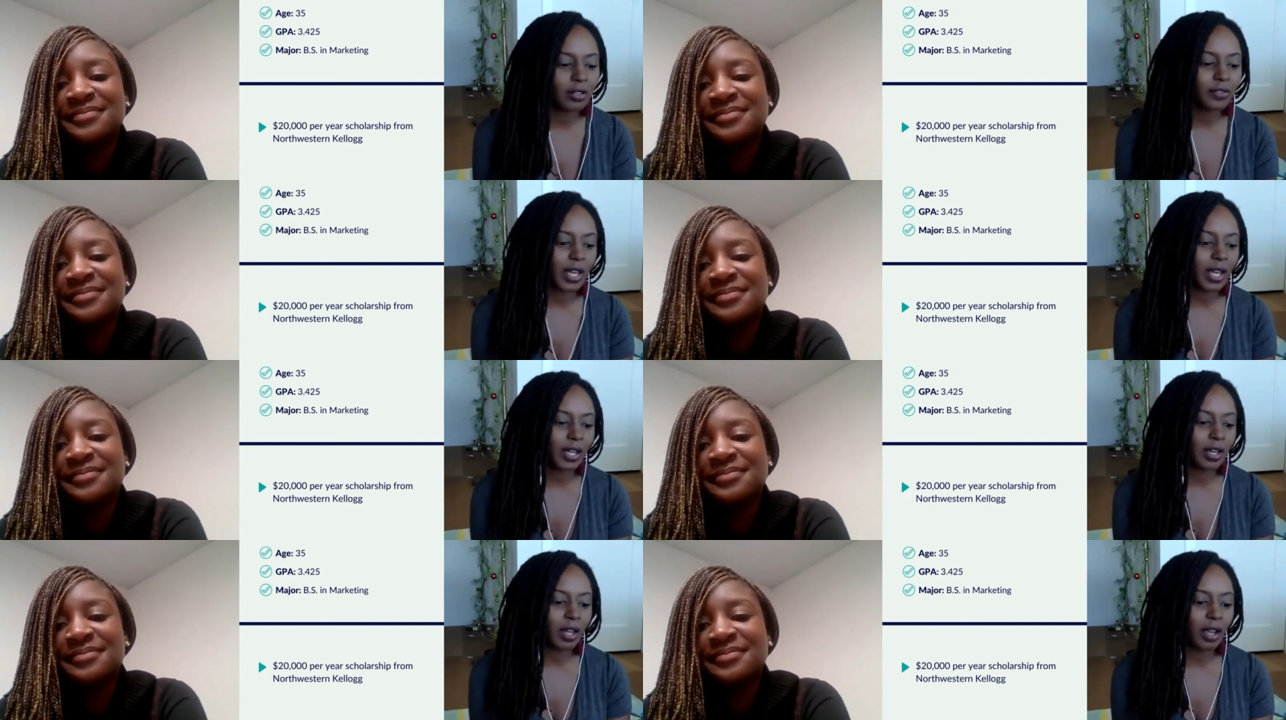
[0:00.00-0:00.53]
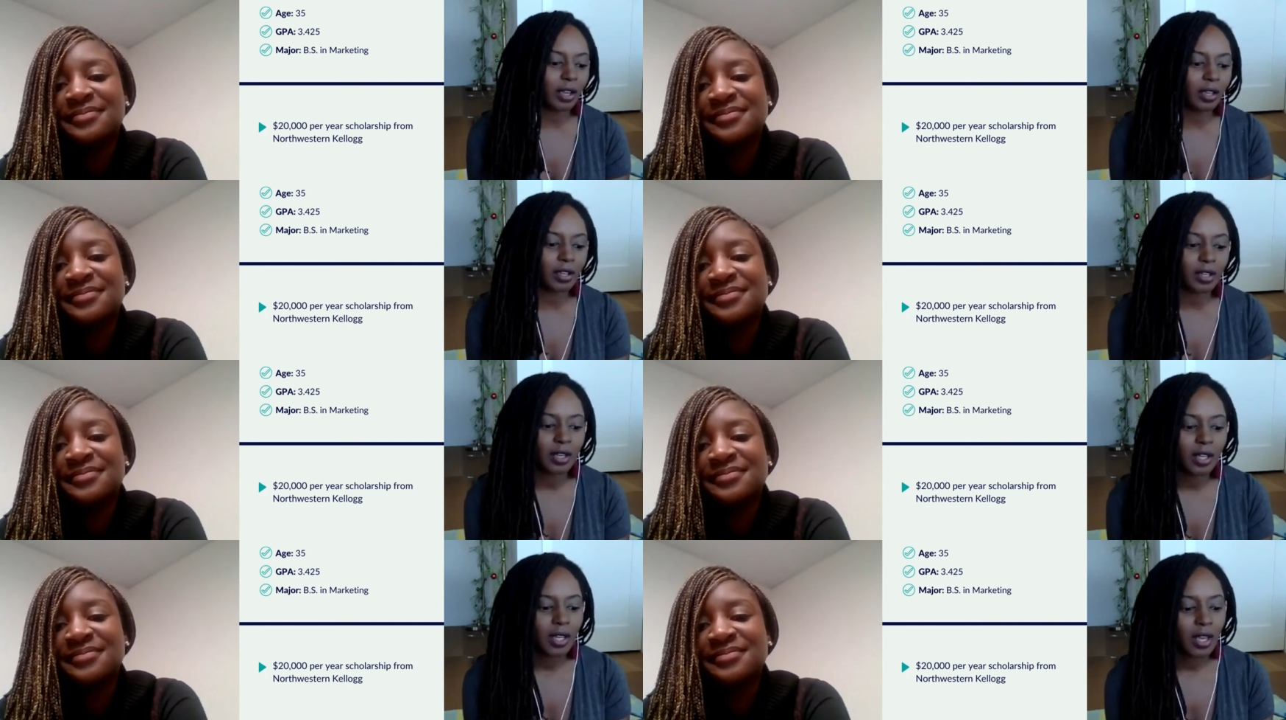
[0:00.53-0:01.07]
Speaker 1: of that. I,
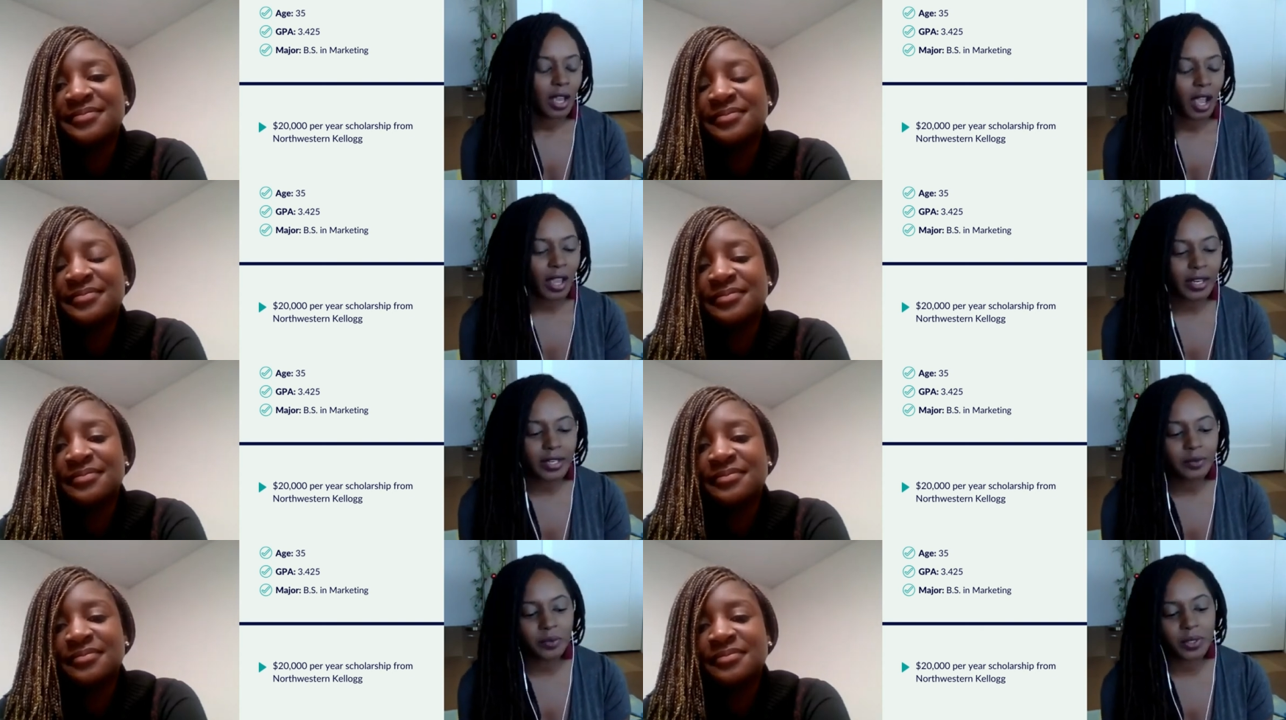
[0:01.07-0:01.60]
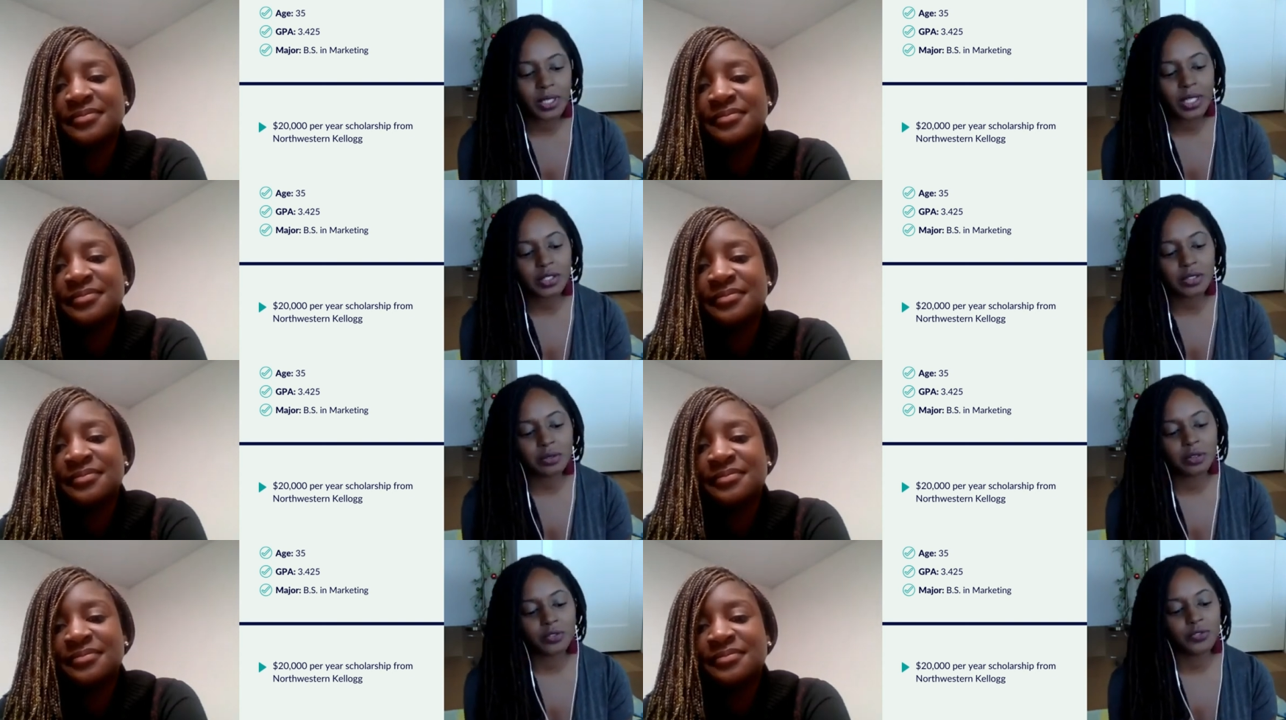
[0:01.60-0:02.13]
I didn't realize
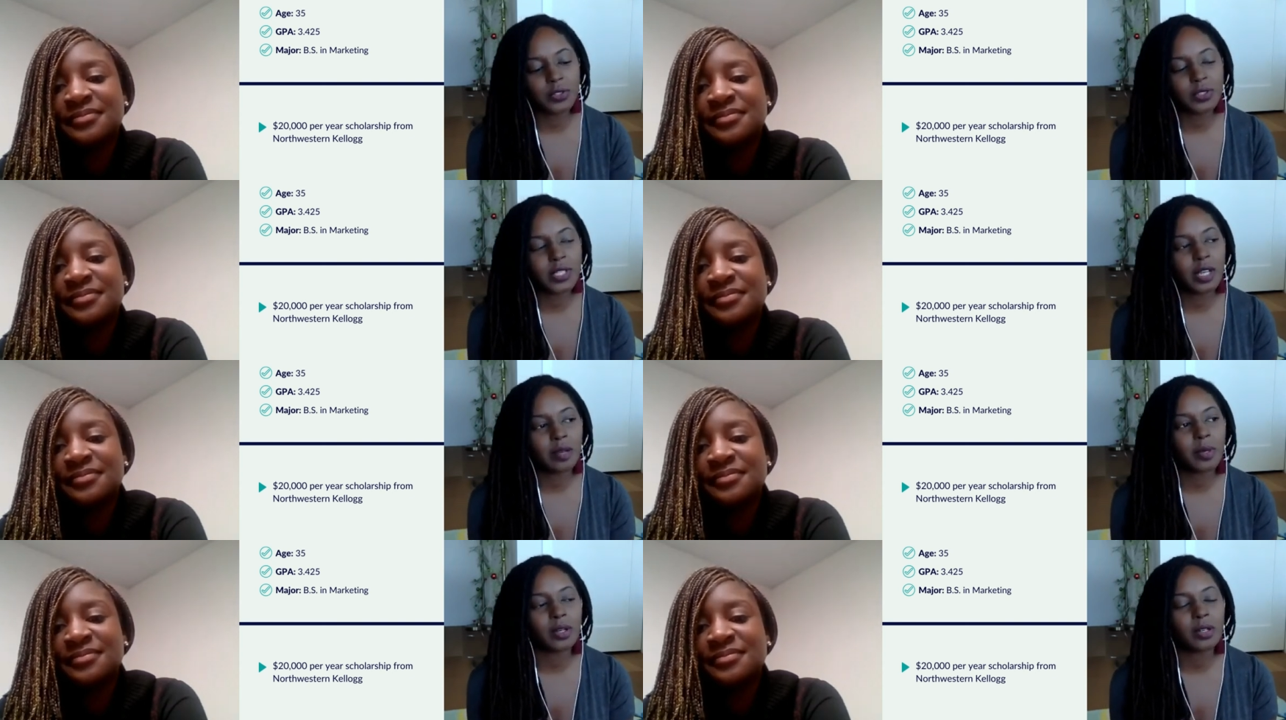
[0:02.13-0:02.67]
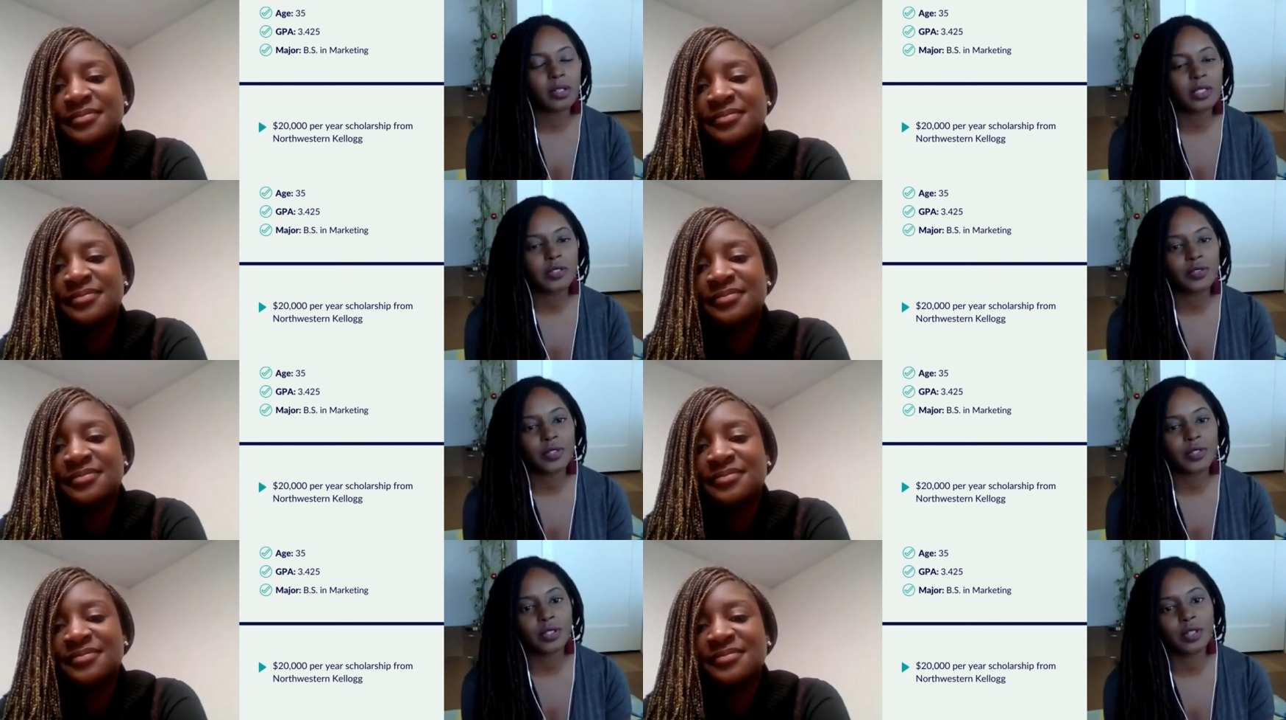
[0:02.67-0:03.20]
you were a full time artist
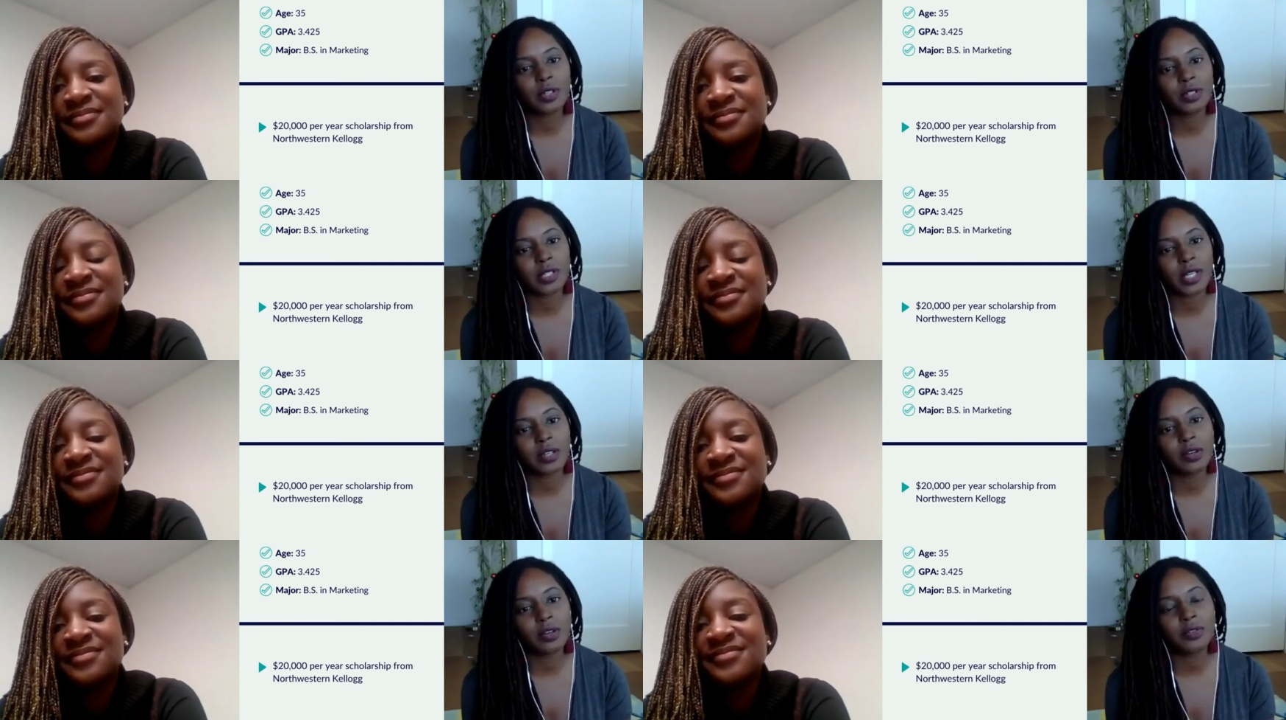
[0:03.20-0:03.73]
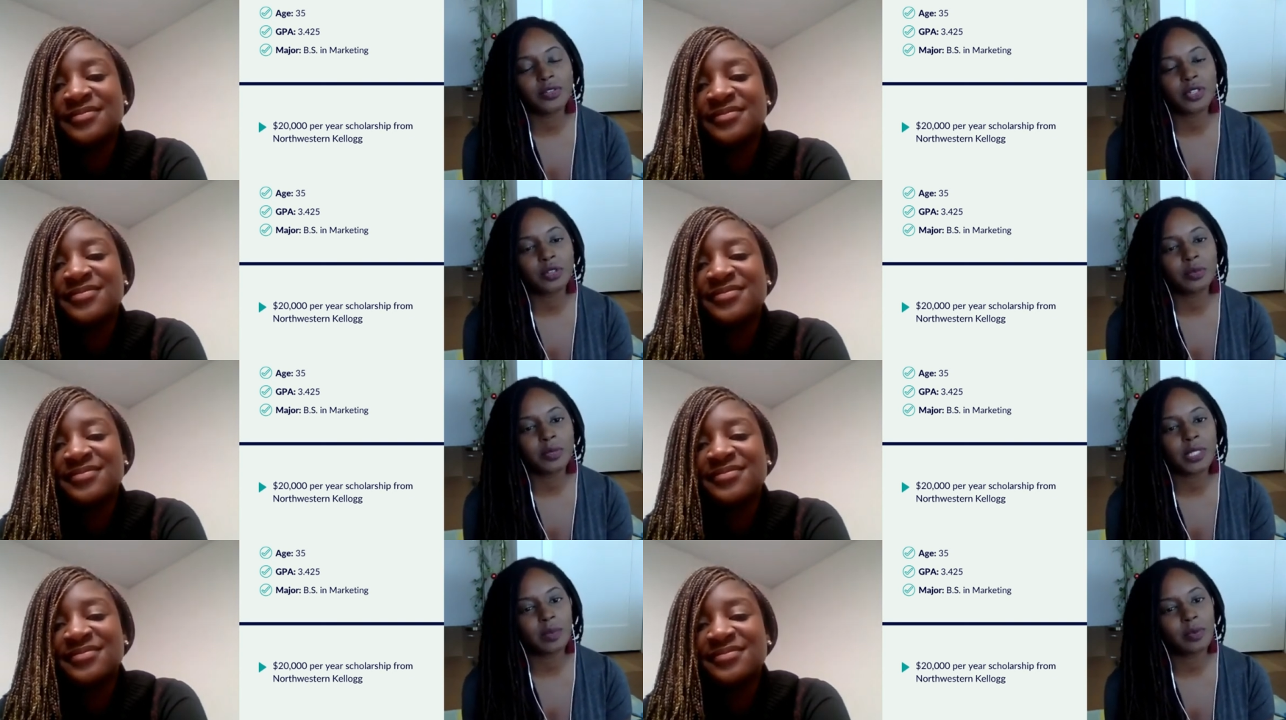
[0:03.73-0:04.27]
for two years. I know you've shown
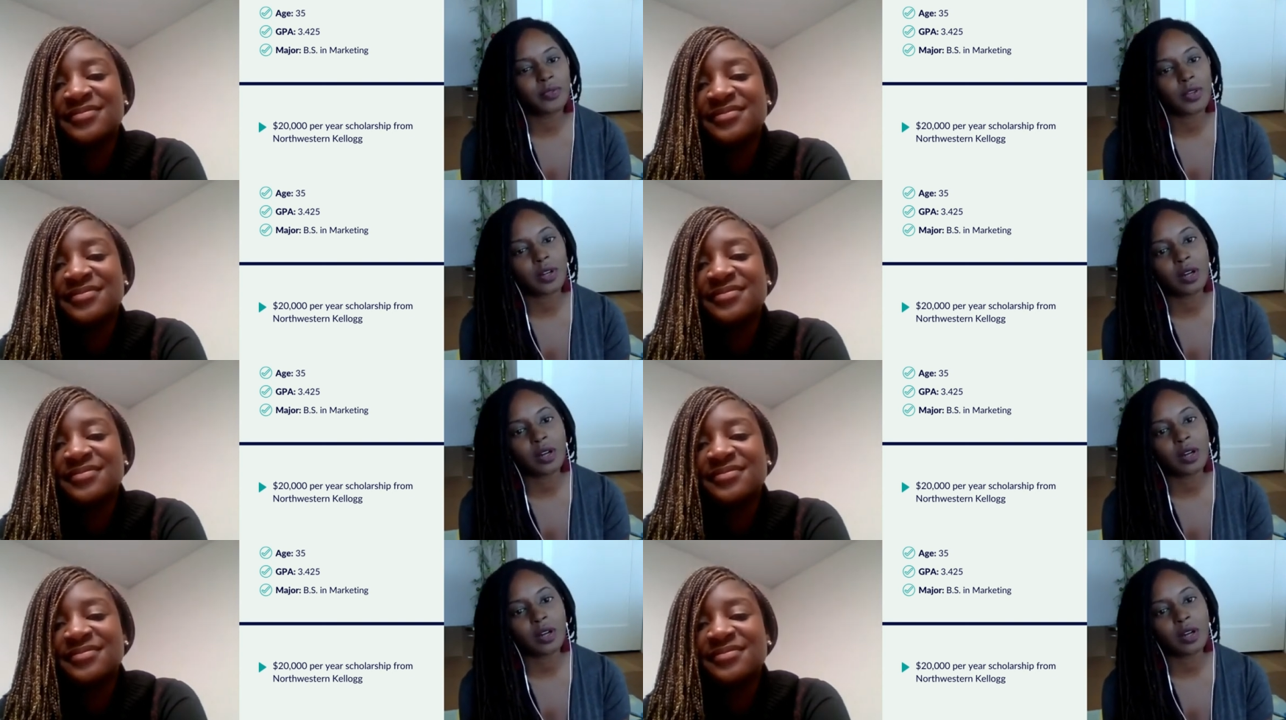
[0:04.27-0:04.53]
me some of your